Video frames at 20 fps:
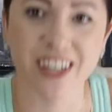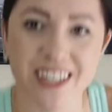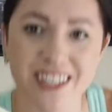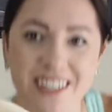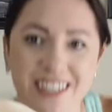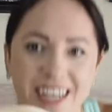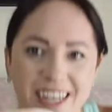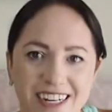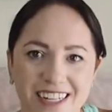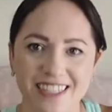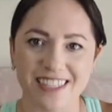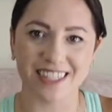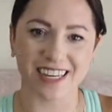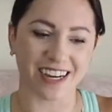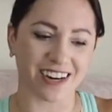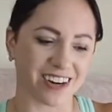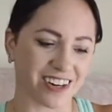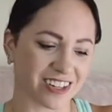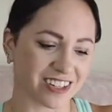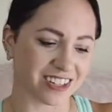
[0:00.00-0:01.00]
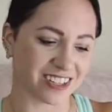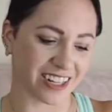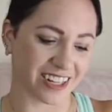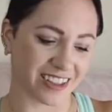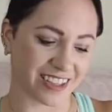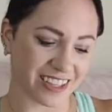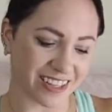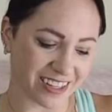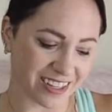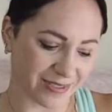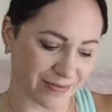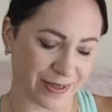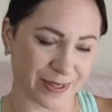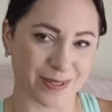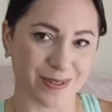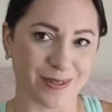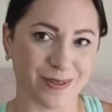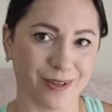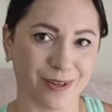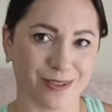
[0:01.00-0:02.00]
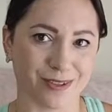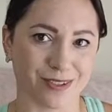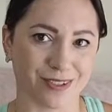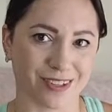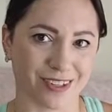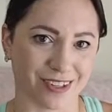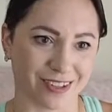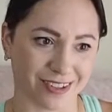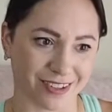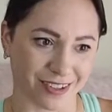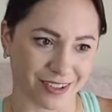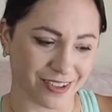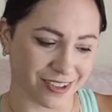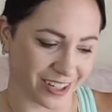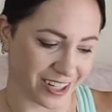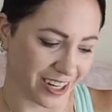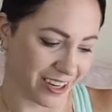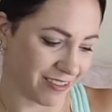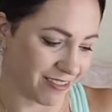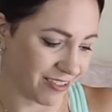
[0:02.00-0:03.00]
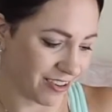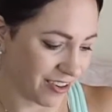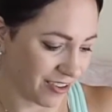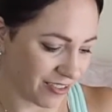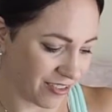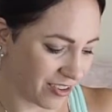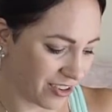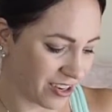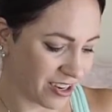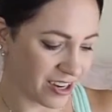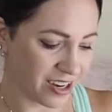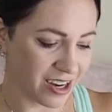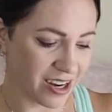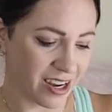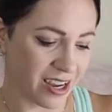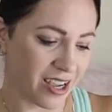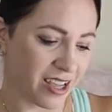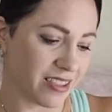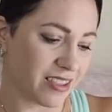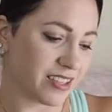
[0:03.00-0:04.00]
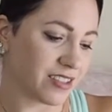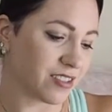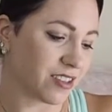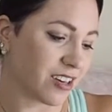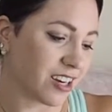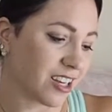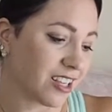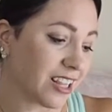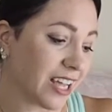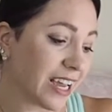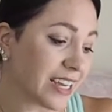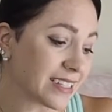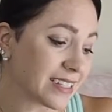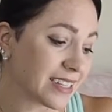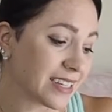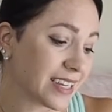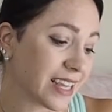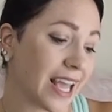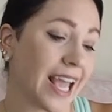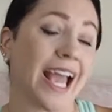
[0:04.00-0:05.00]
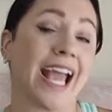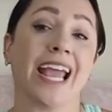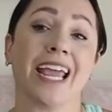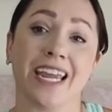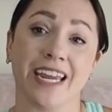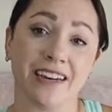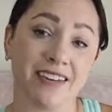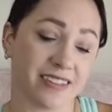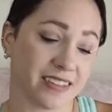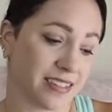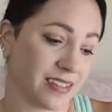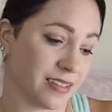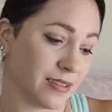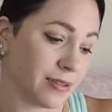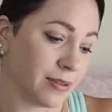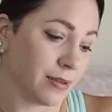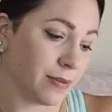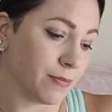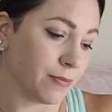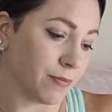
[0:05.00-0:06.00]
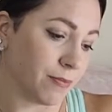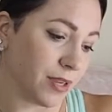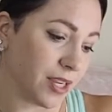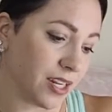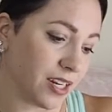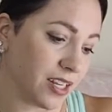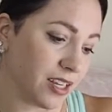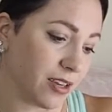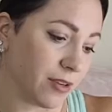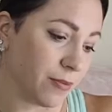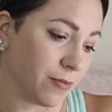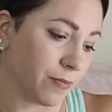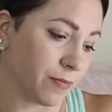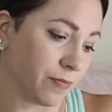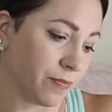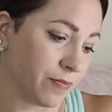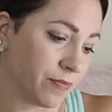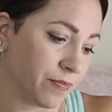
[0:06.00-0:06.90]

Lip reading: as dead as they are, just I think because my studios just aren't dirty. I don't know. These are a classic 8 medium